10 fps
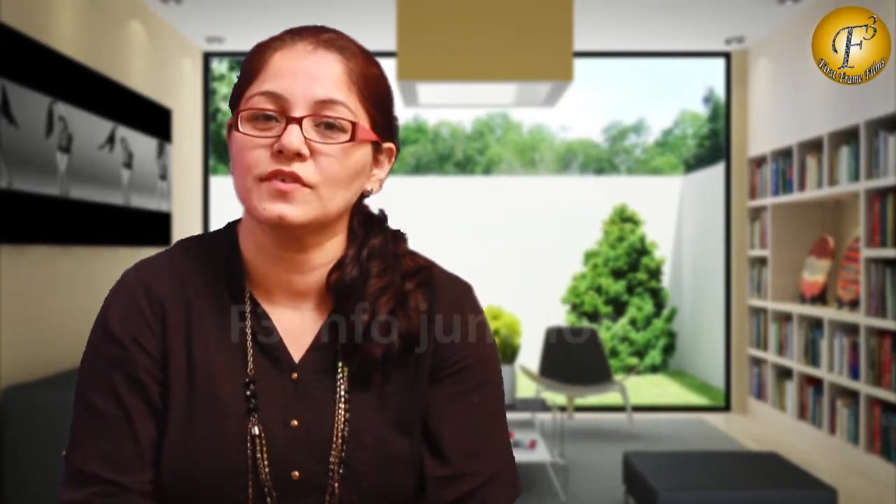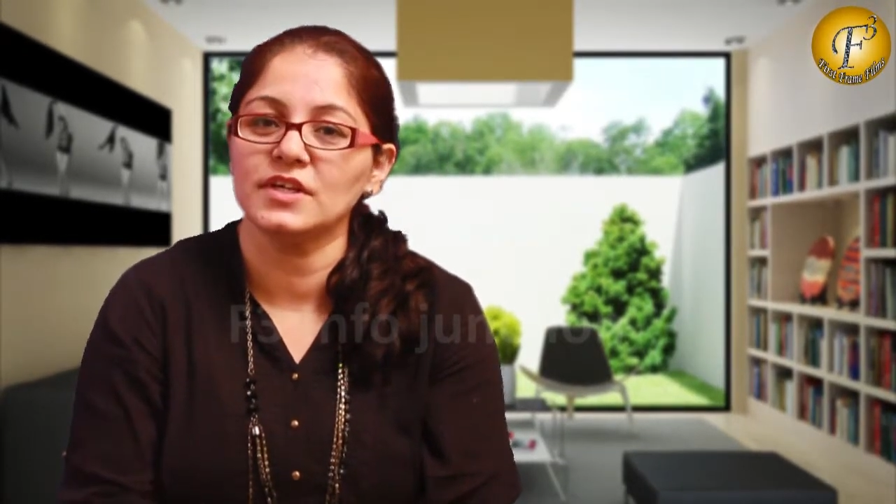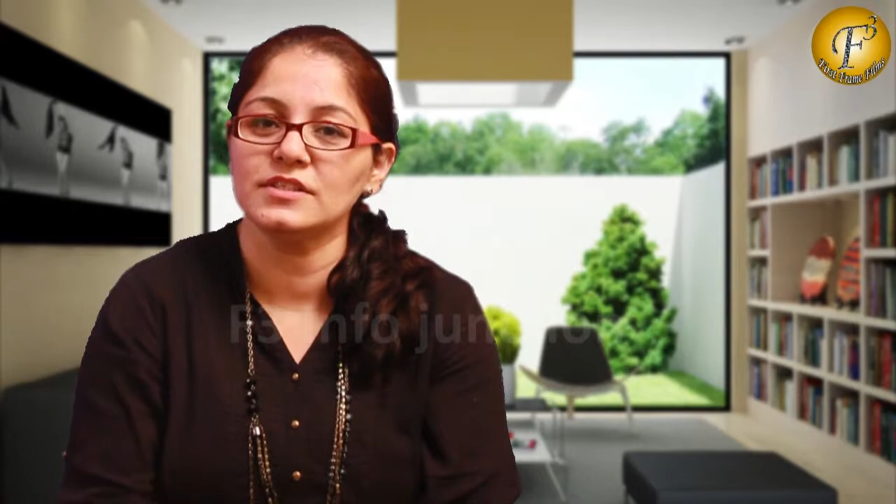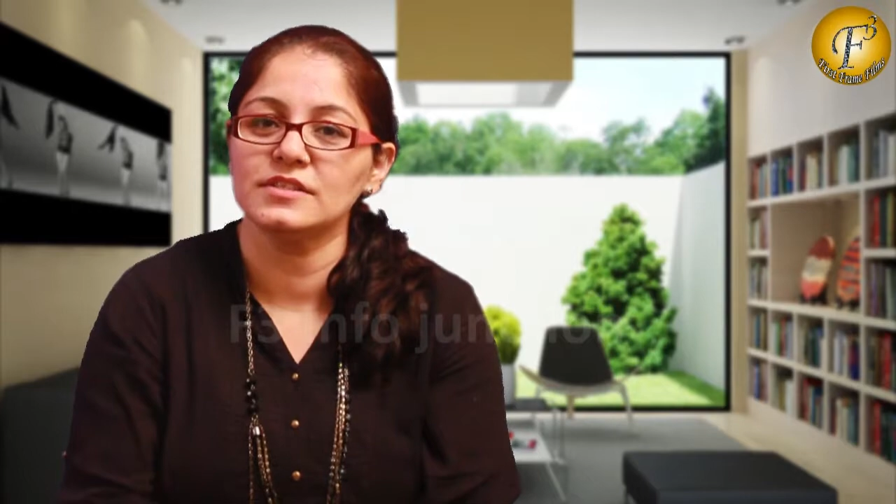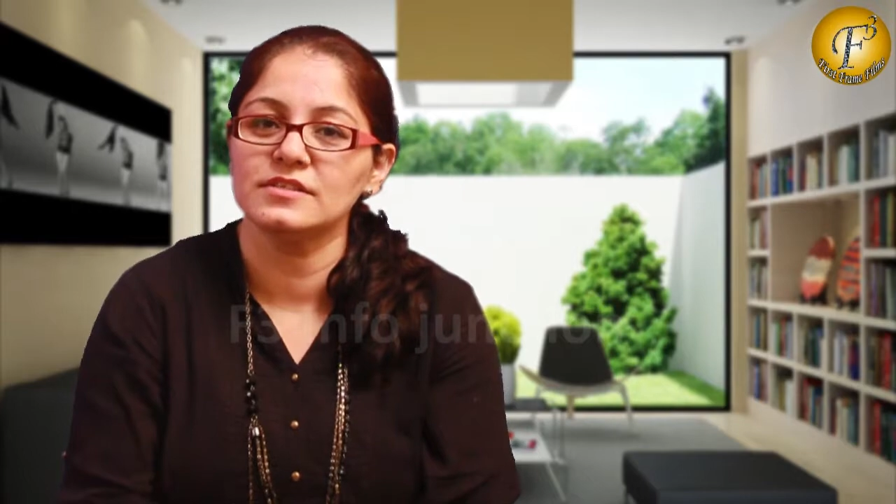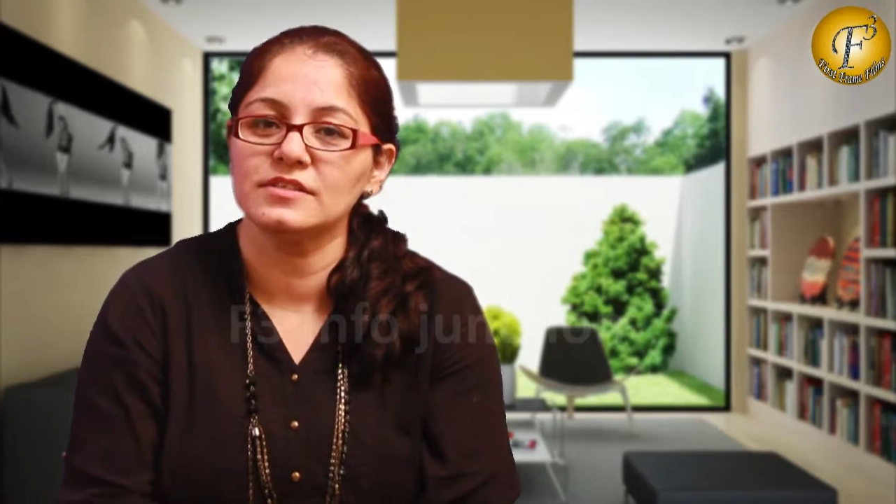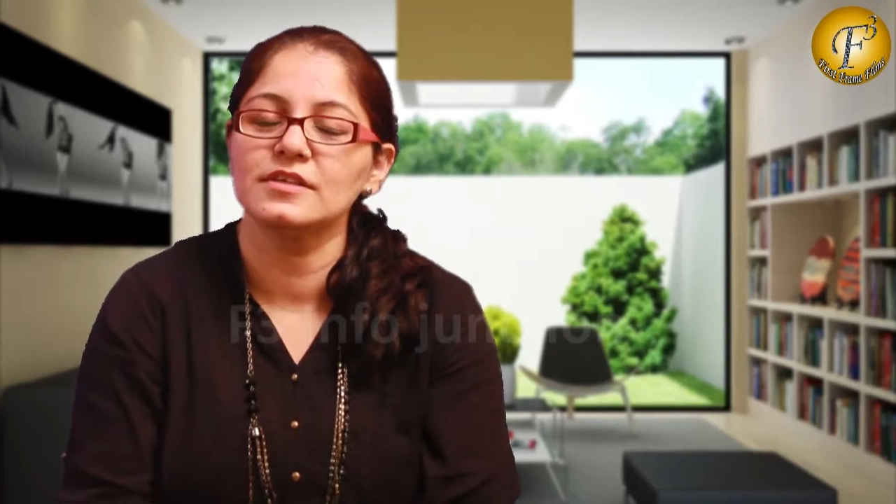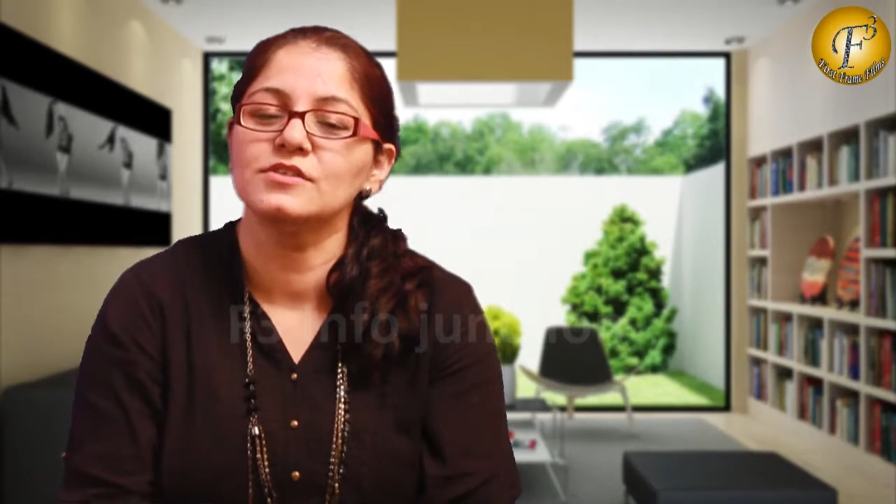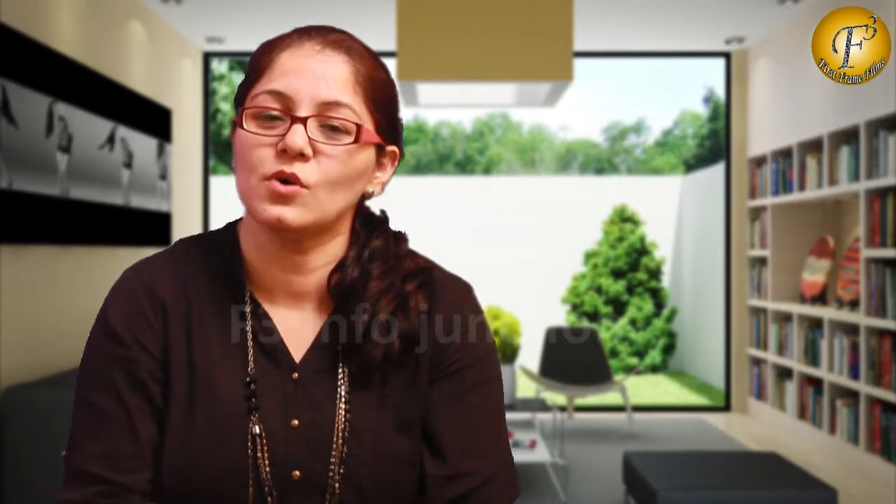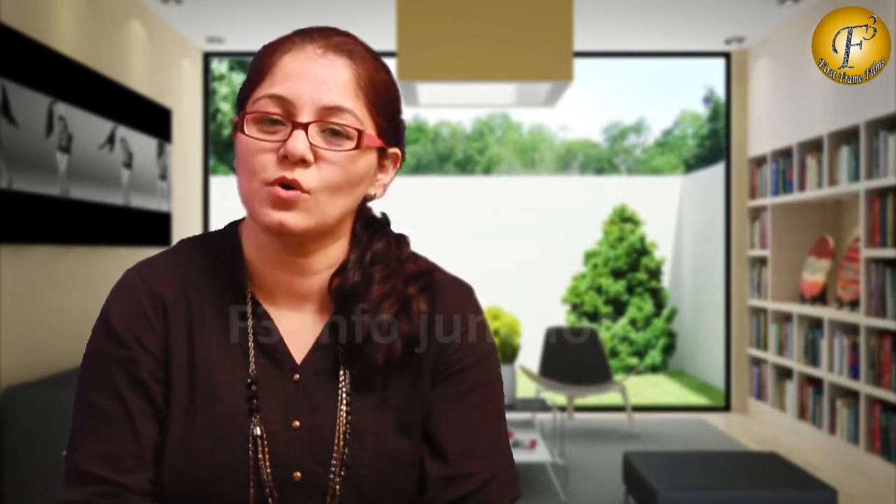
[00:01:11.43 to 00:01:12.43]
others
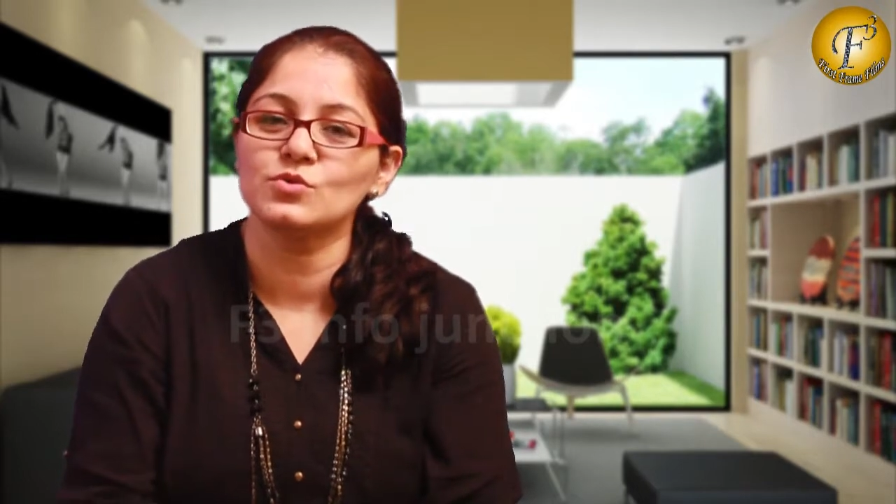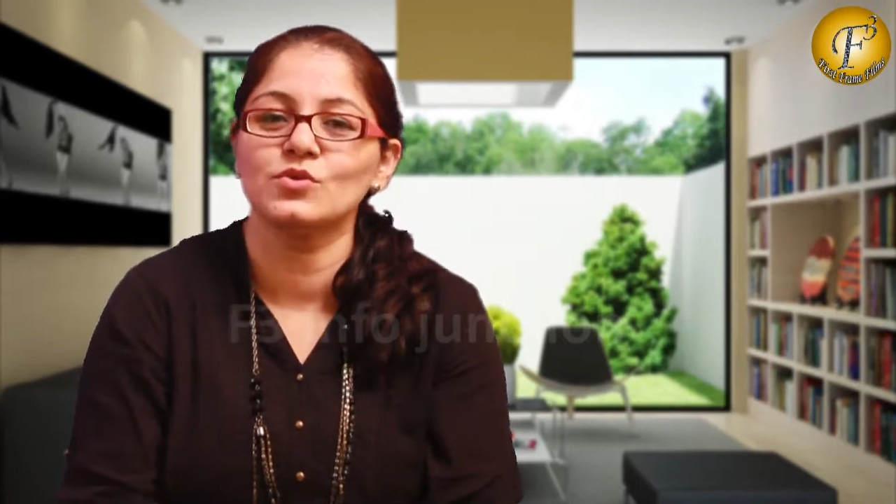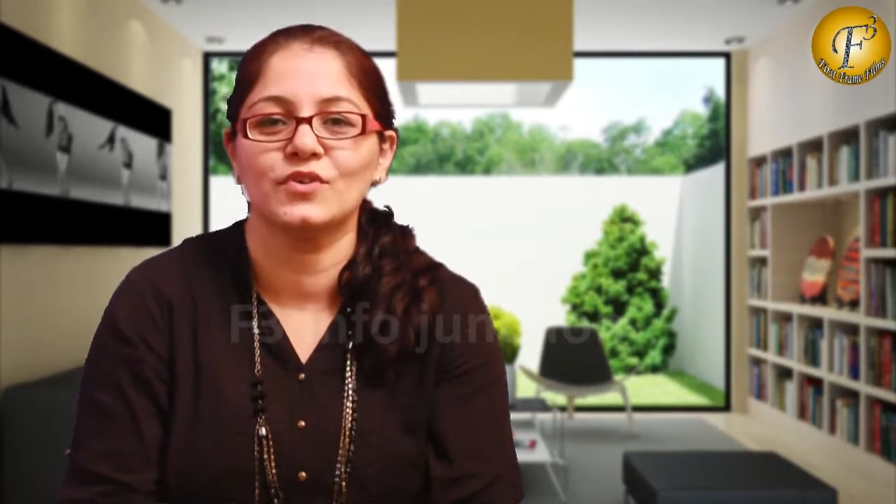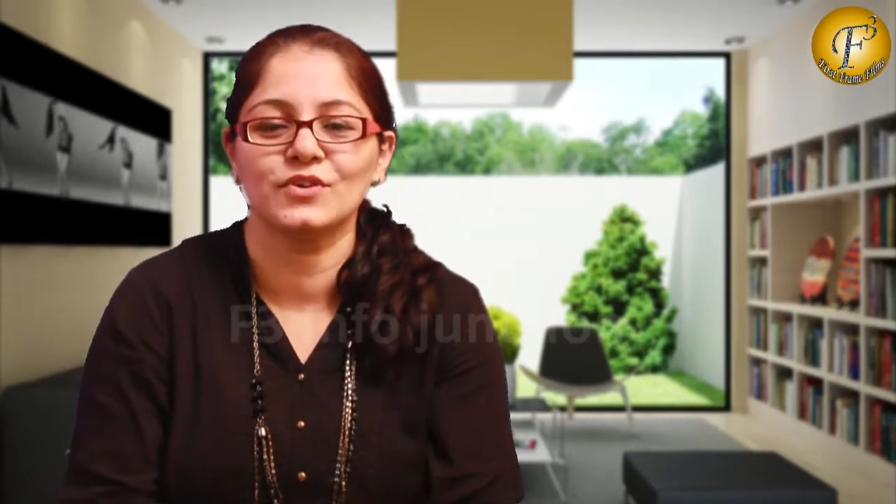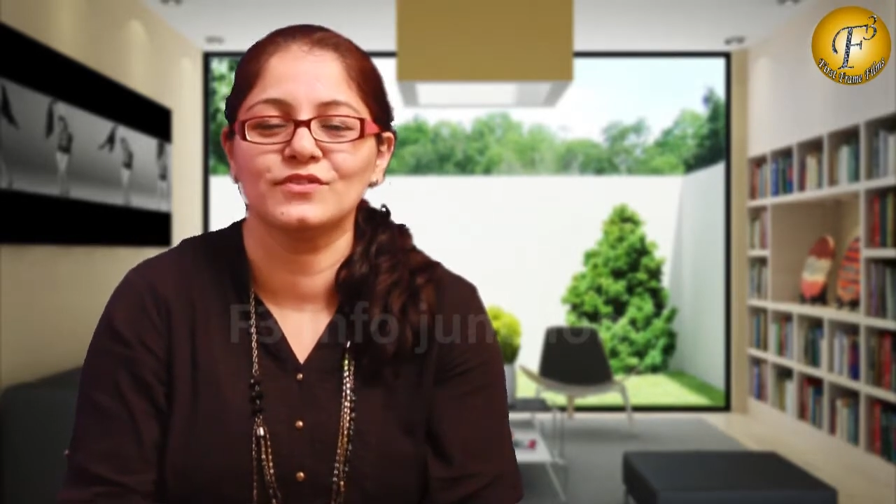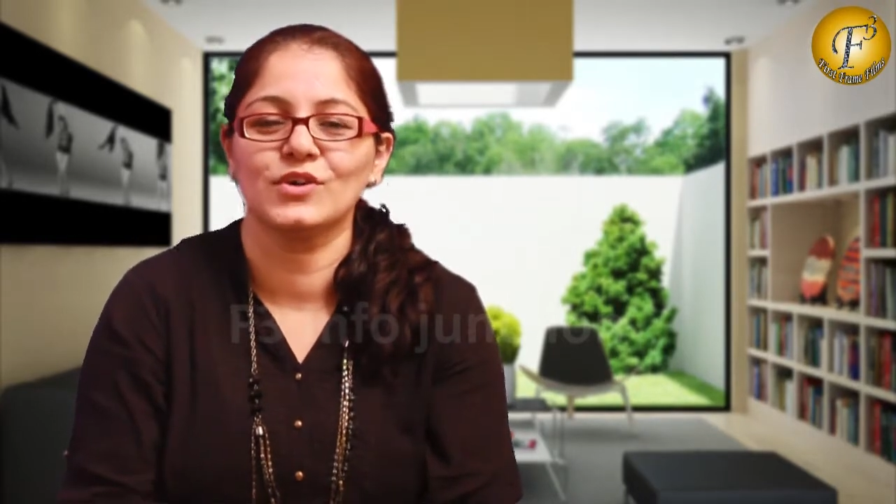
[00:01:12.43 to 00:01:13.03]
is also one of the